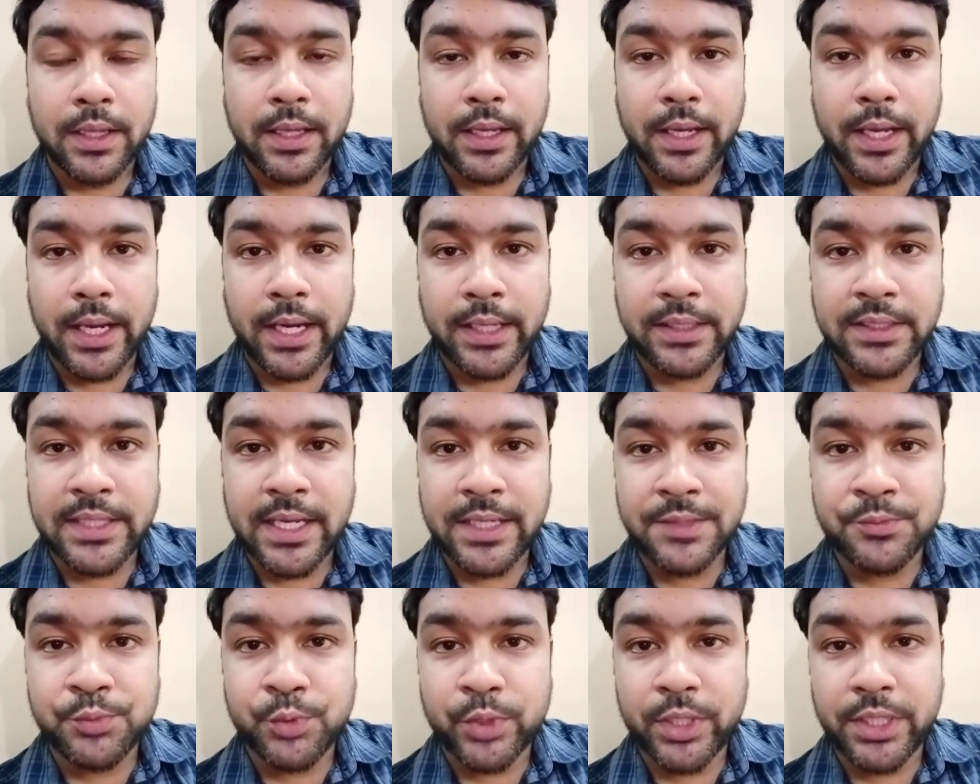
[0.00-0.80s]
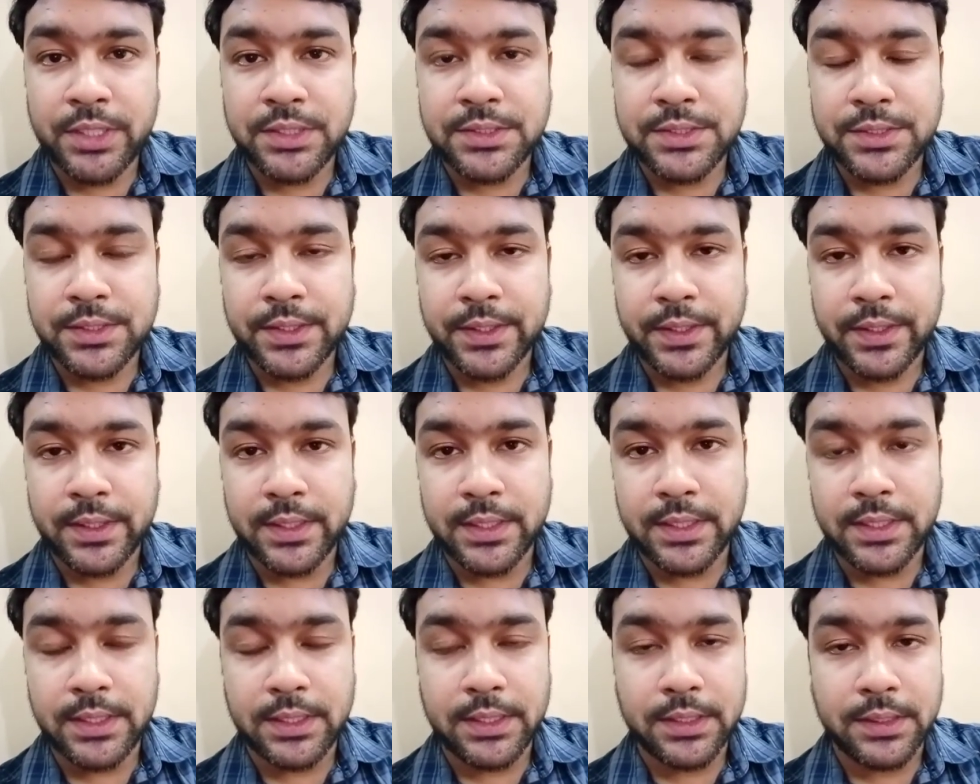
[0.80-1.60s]
At that point
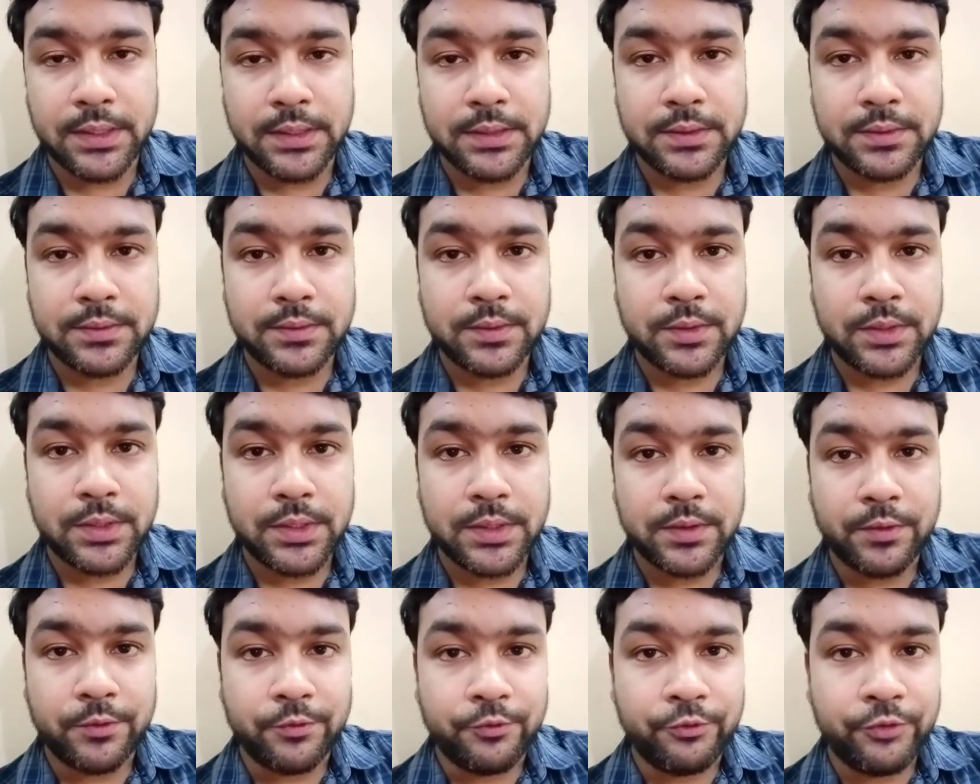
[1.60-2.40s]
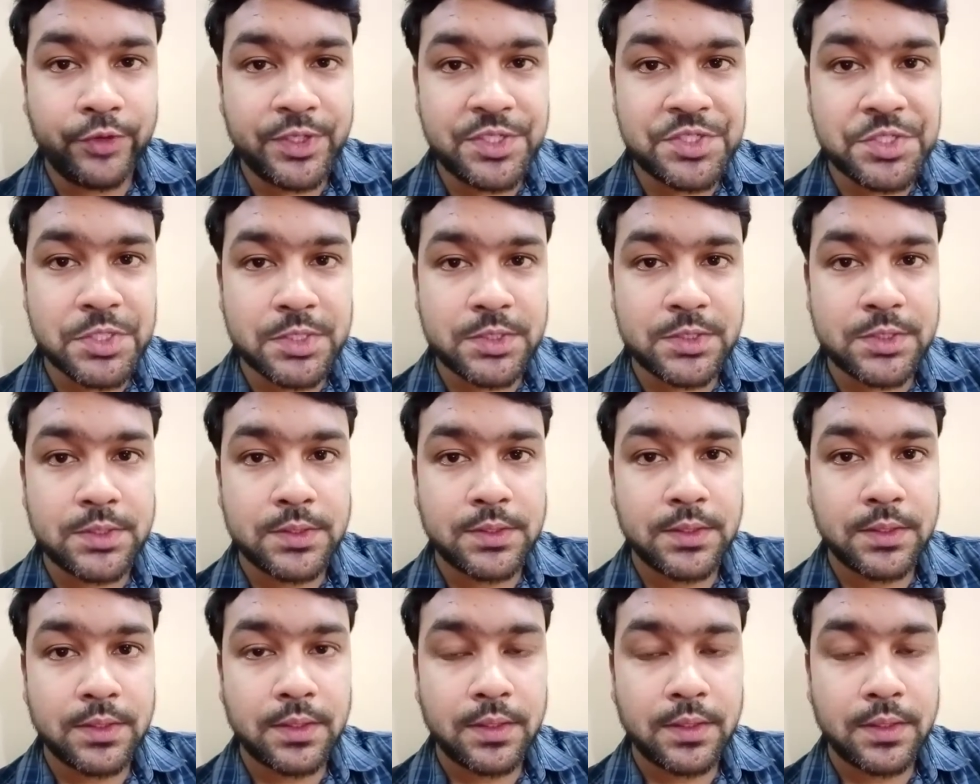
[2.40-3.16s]
he reaches